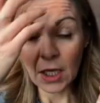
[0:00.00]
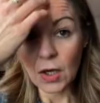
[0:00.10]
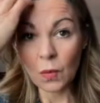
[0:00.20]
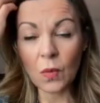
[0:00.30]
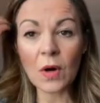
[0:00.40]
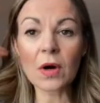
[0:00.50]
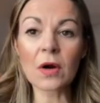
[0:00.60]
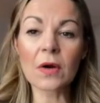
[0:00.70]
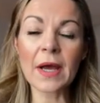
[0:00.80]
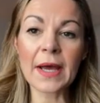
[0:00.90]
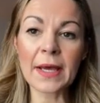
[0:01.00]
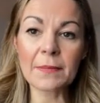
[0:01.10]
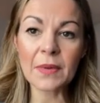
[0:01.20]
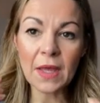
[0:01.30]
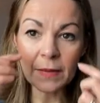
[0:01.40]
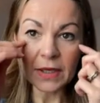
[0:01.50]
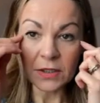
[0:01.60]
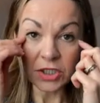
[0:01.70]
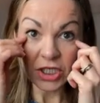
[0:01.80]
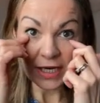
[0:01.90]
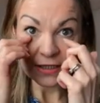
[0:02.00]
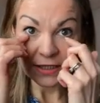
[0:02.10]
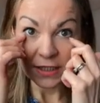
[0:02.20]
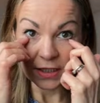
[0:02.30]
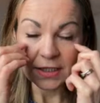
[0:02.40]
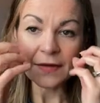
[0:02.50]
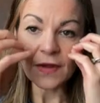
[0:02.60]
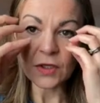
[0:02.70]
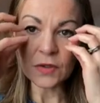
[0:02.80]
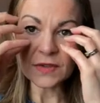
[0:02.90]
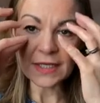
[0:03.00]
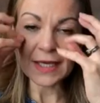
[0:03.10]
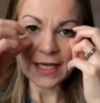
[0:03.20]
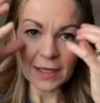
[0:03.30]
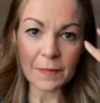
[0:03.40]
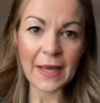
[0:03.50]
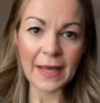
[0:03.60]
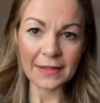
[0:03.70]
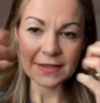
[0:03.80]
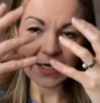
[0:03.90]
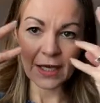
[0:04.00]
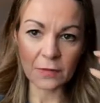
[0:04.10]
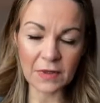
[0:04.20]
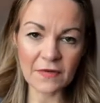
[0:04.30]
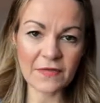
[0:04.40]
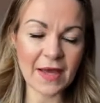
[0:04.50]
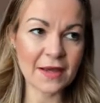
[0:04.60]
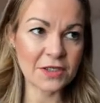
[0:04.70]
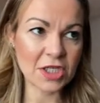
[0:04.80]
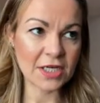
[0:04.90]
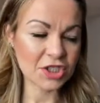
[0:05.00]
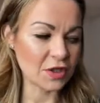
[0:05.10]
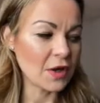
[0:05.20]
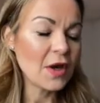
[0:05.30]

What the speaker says: were becoming congested, and that using heat pads helped lift that congestion.